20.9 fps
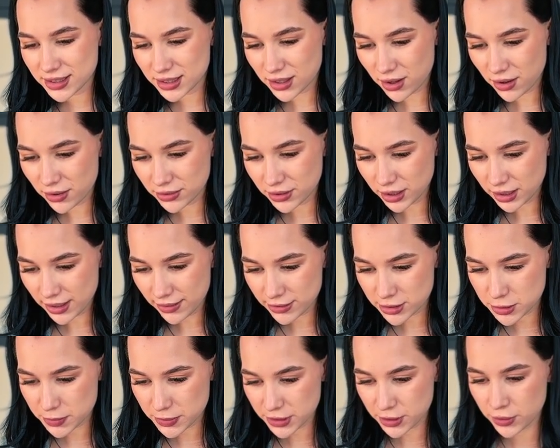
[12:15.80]
of the
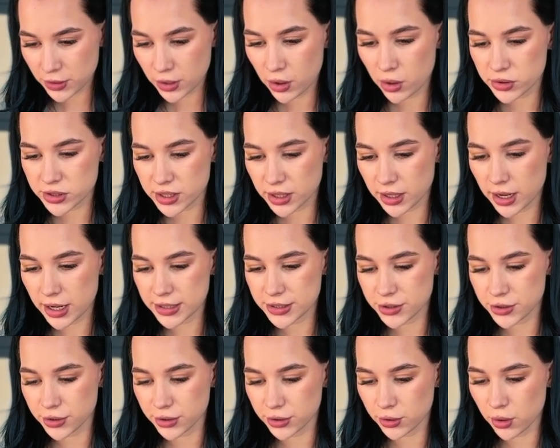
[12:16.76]
levels that you also, guys,
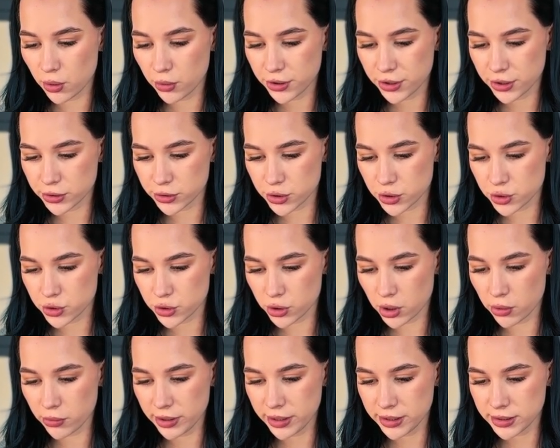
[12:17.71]
you can go here to
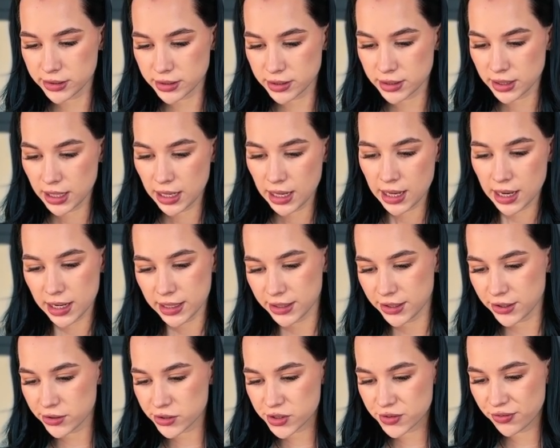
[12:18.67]
drawings, and
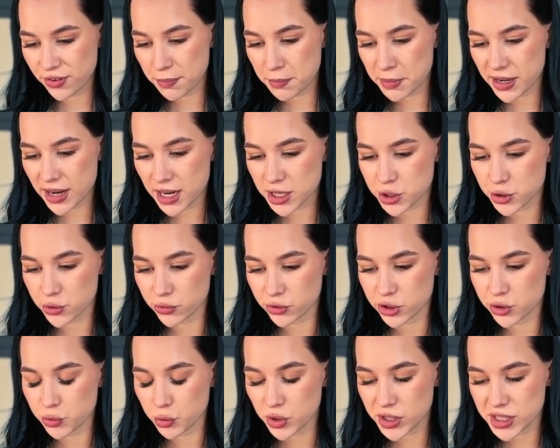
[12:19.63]
here's Fibonacci
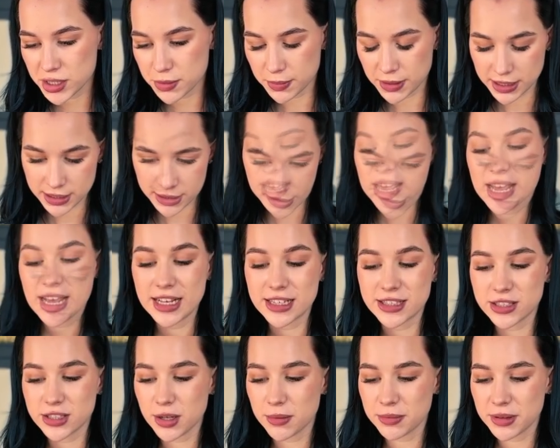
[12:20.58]
retracement.
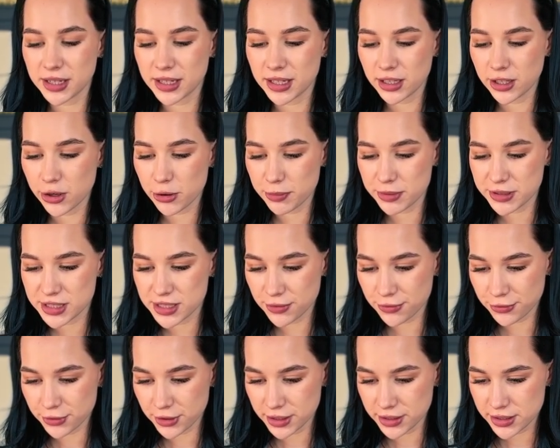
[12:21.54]
It's something a little bit
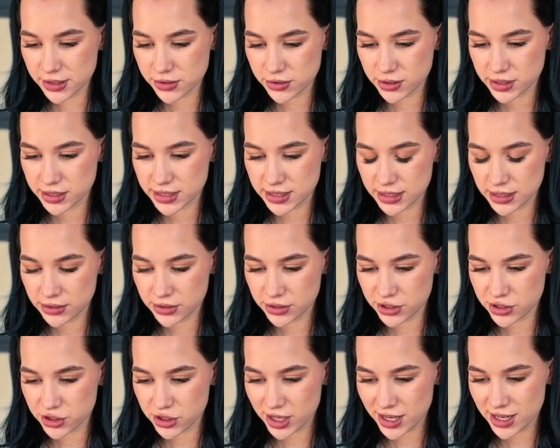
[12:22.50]
different. As you can see, you can
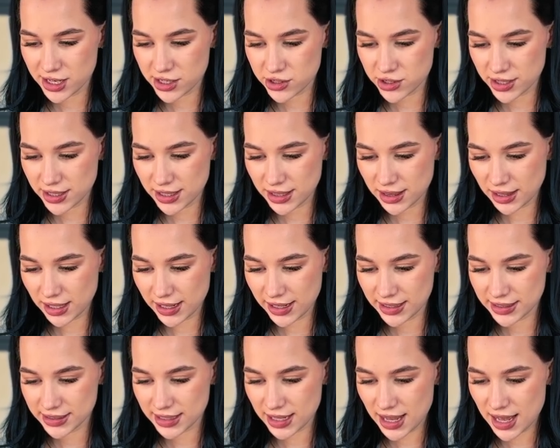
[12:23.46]
change it
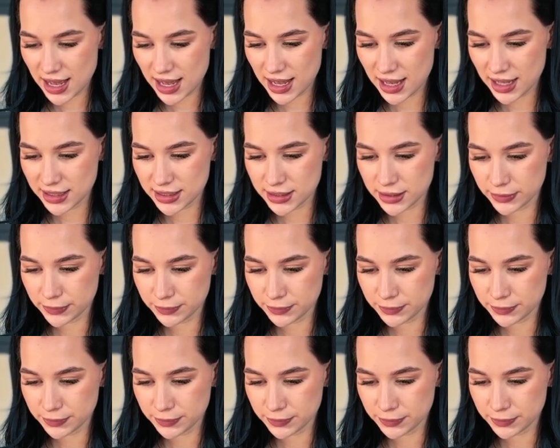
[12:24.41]
like that,